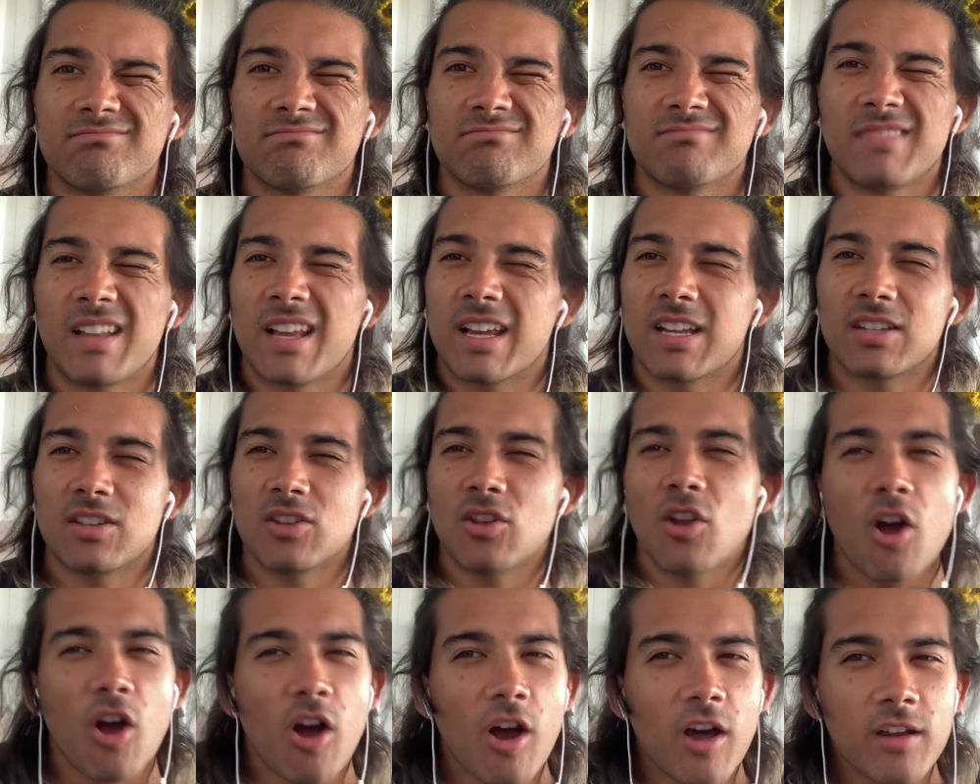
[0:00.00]
like
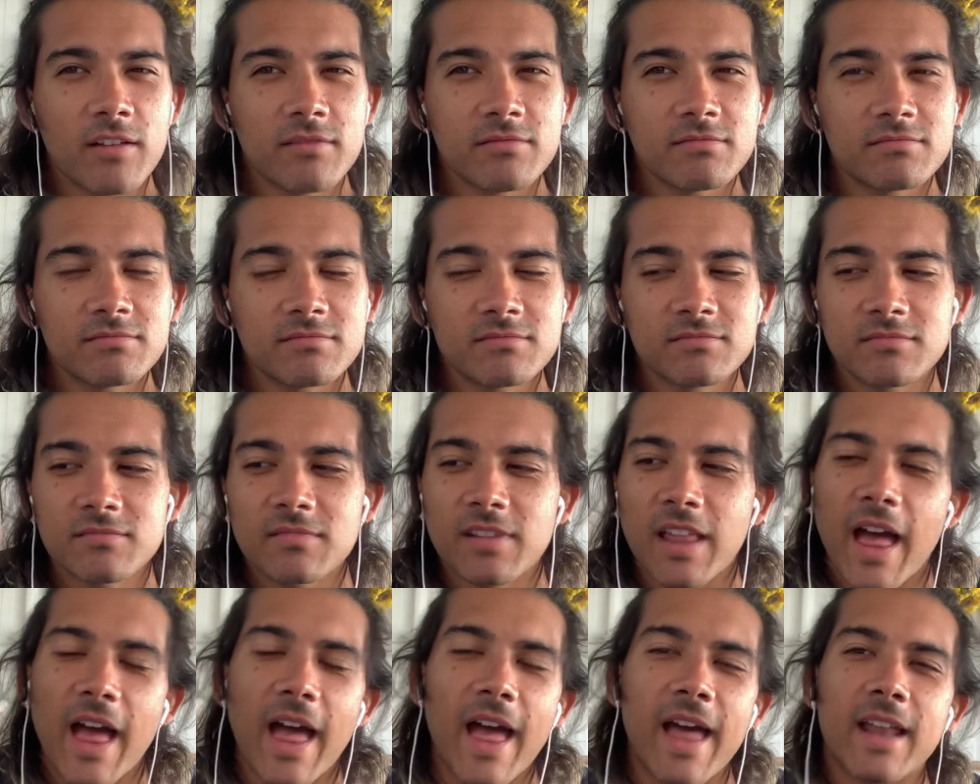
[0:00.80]
not
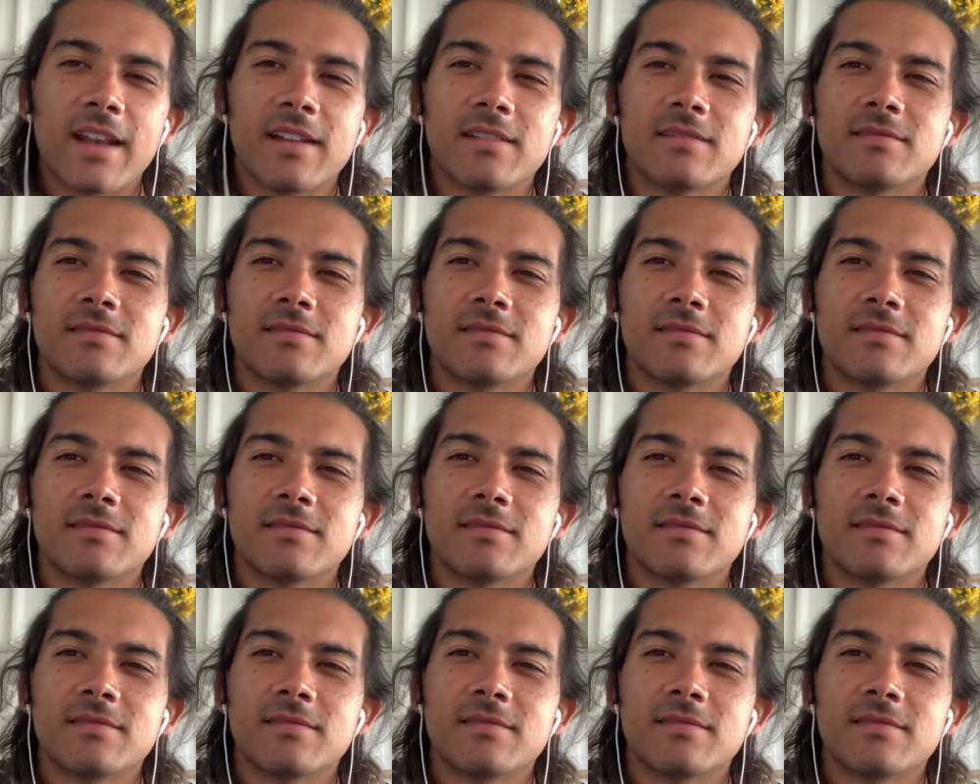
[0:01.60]
that,